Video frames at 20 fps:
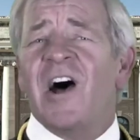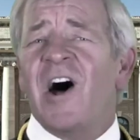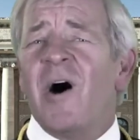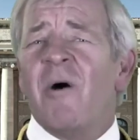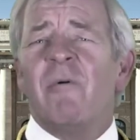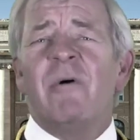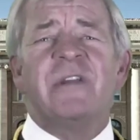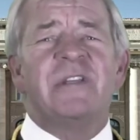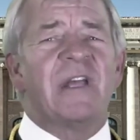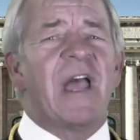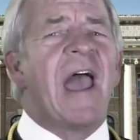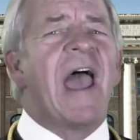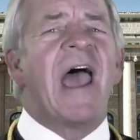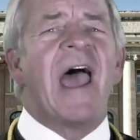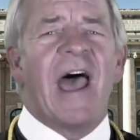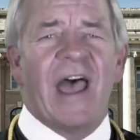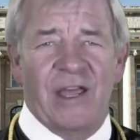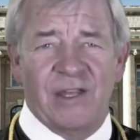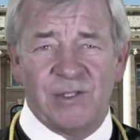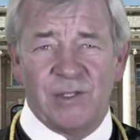Always
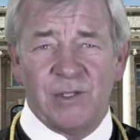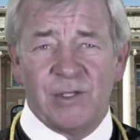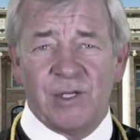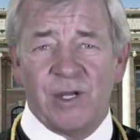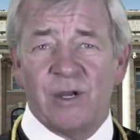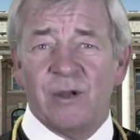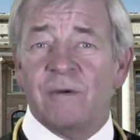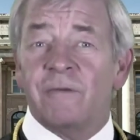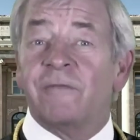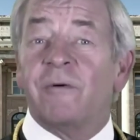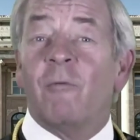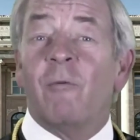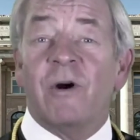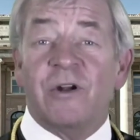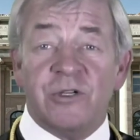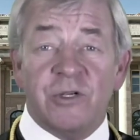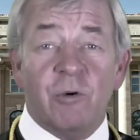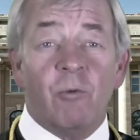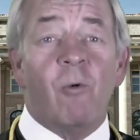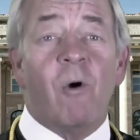ask for
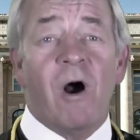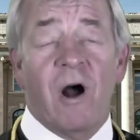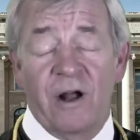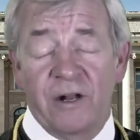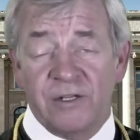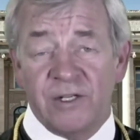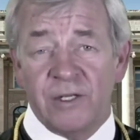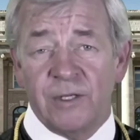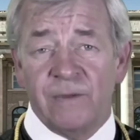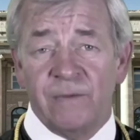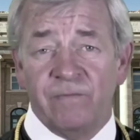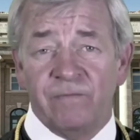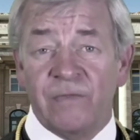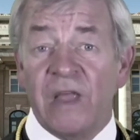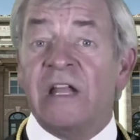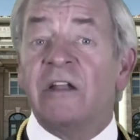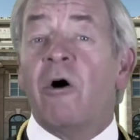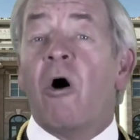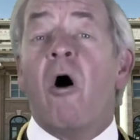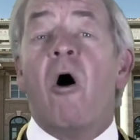what you want
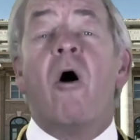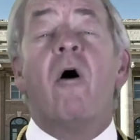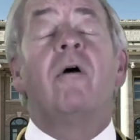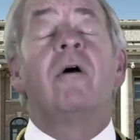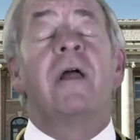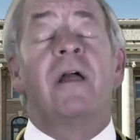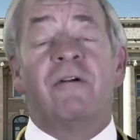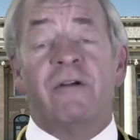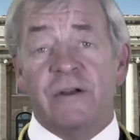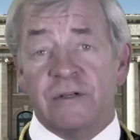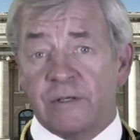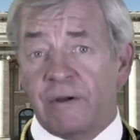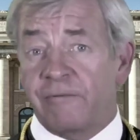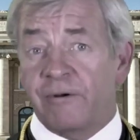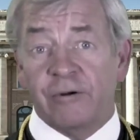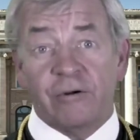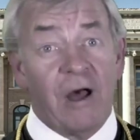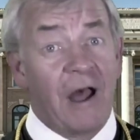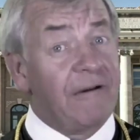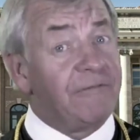in all areas of
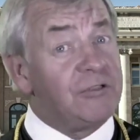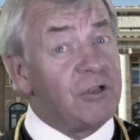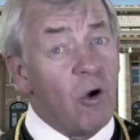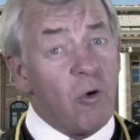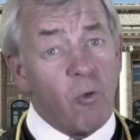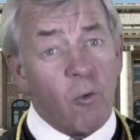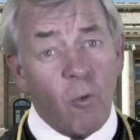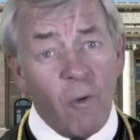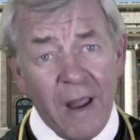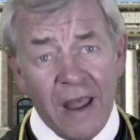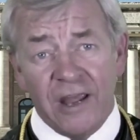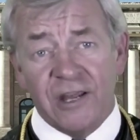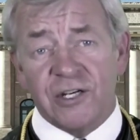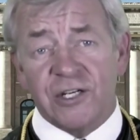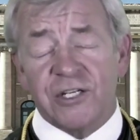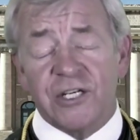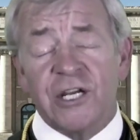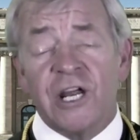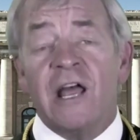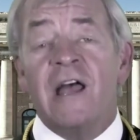your life. Don't
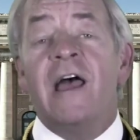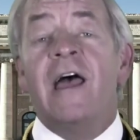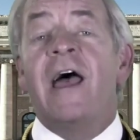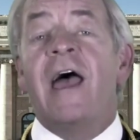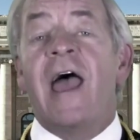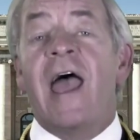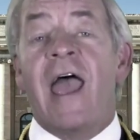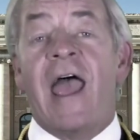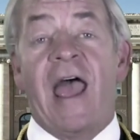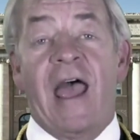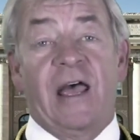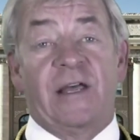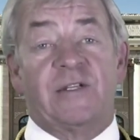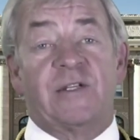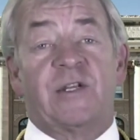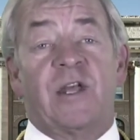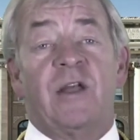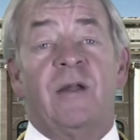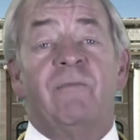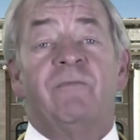wish, ask.